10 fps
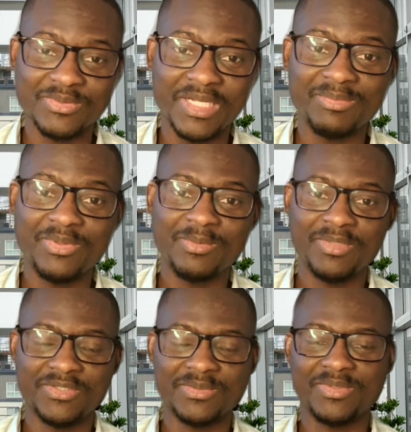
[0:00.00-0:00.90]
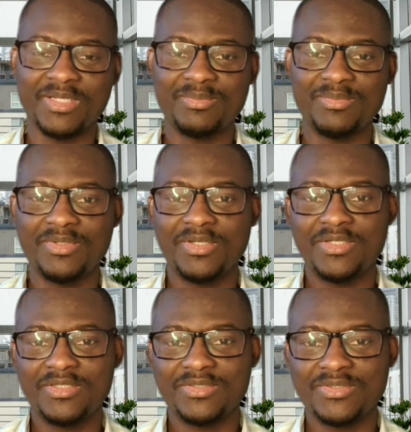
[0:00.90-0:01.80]
to subscribe, please subscribe
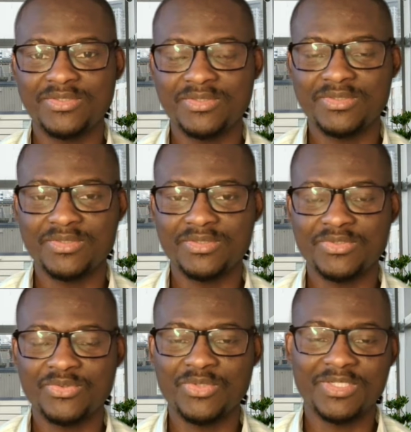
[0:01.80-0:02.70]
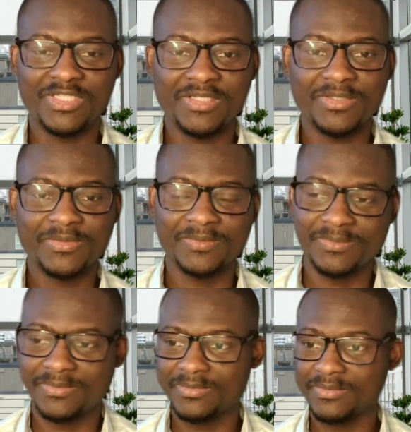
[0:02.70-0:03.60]
to our channel
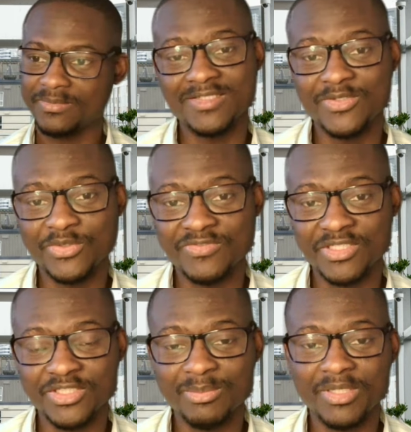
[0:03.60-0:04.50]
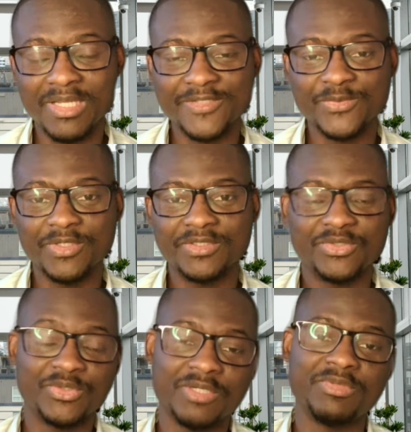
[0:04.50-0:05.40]
and hit the notification bell as
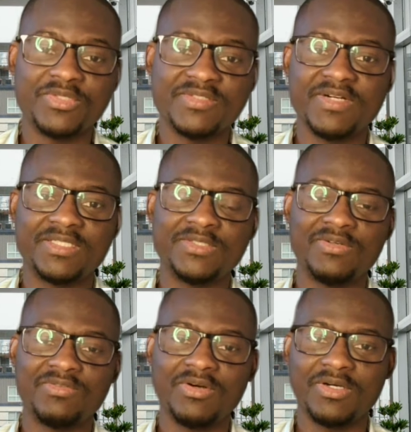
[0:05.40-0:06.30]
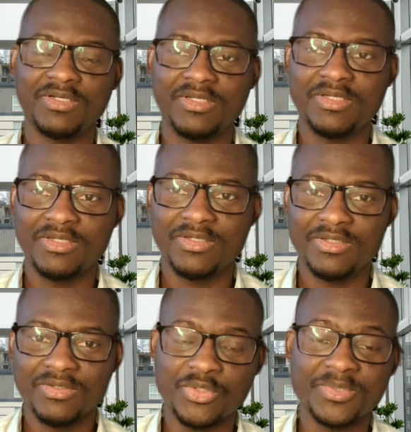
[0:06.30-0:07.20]
well so you can be notified of our
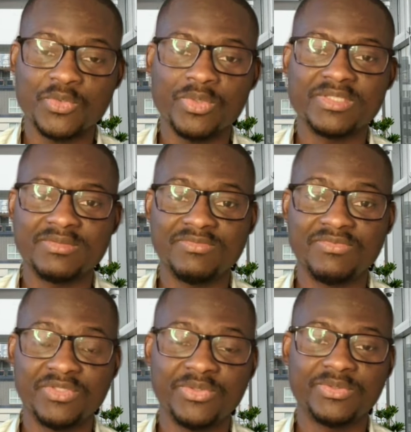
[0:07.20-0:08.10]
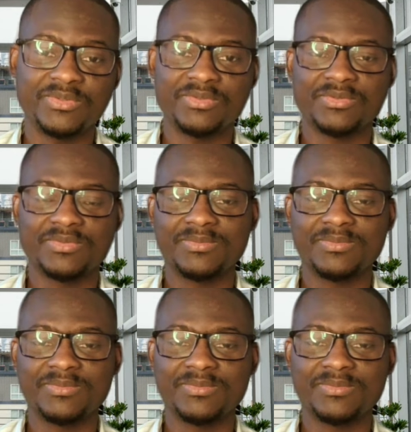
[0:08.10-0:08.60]
subsequent video.